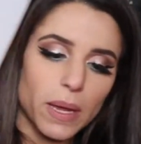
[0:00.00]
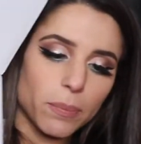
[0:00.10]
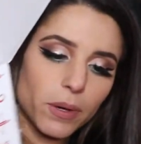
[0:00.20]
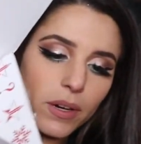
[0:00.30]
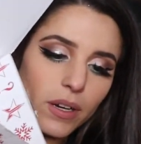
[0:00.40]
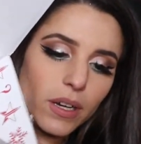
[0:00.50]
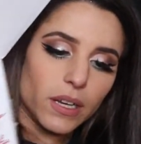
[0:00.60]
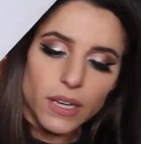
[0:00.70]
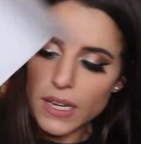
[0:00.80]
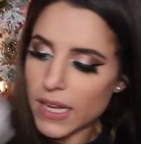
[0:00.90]
paper,
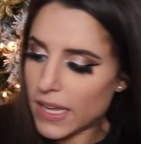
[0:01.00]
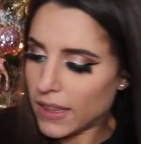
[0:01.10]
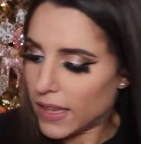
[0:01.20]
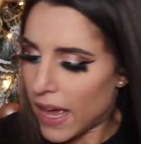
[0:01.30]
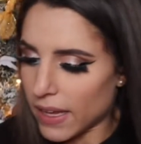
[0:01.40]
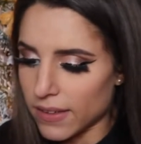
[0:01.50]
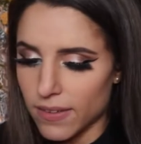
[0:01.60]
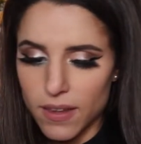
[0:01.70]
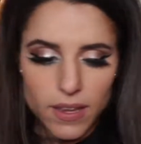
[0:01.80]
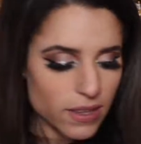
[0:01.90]
and that is